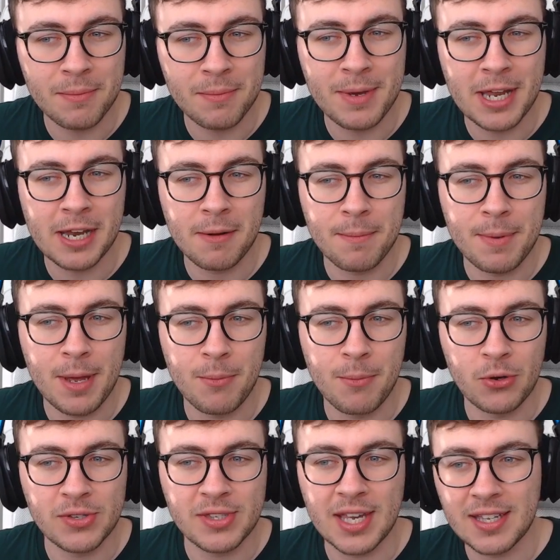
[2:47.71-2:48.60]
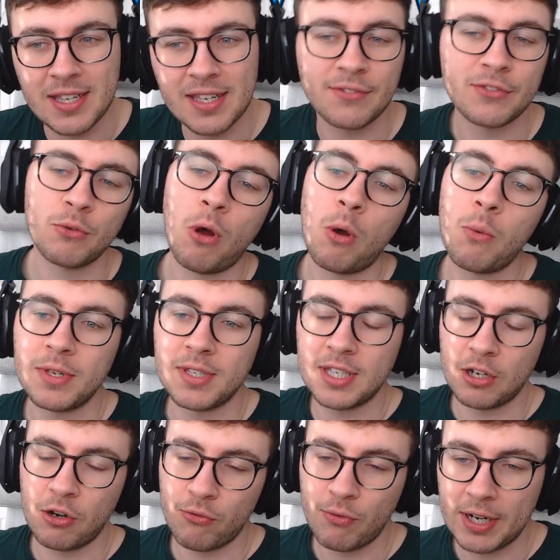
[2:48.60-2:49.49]
made a bit more sense after what we've
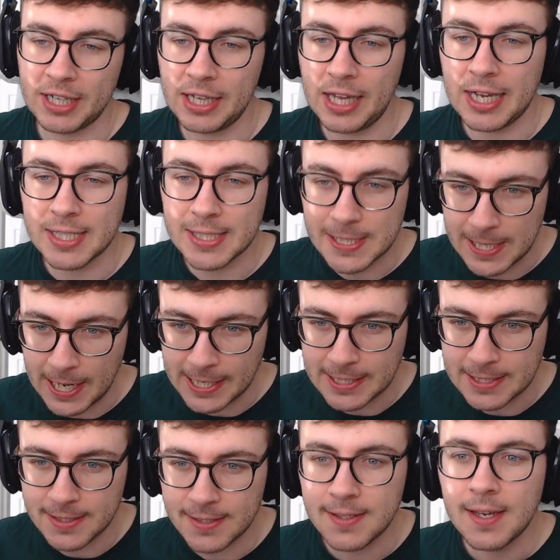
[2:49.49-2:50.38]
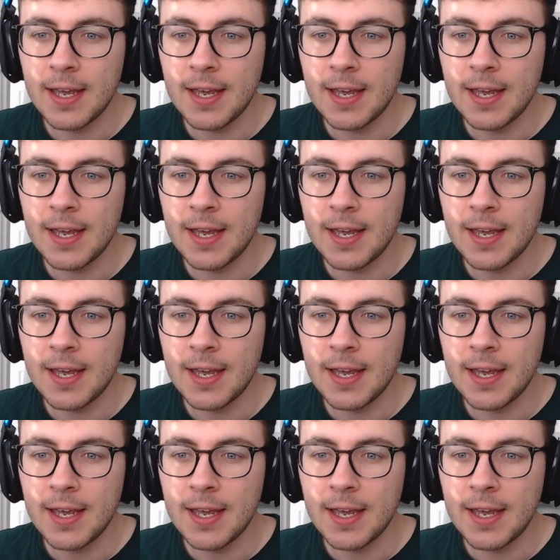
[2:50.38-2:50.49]
seen on Reddit last night.